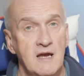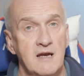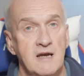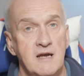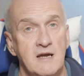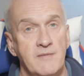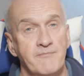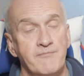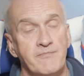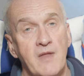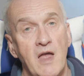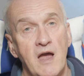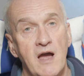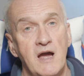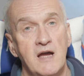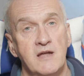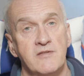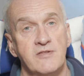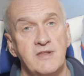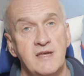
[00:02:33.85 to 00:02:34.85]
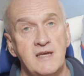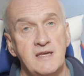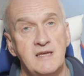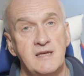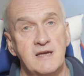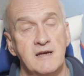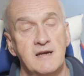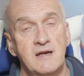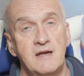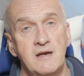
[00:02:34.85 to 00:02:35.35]
at
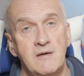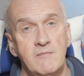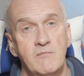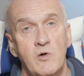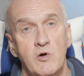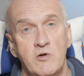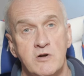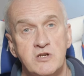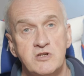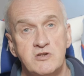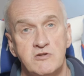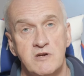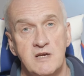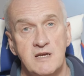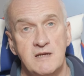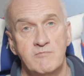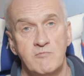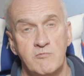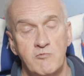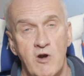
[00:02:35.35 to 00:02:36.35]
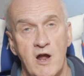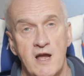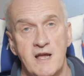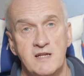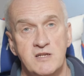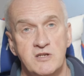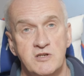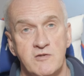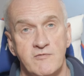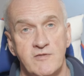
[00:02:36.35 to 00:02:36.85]
the more extreme
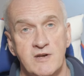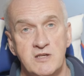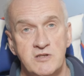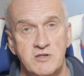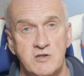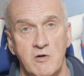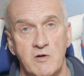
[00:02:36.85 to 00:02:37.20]
range of it,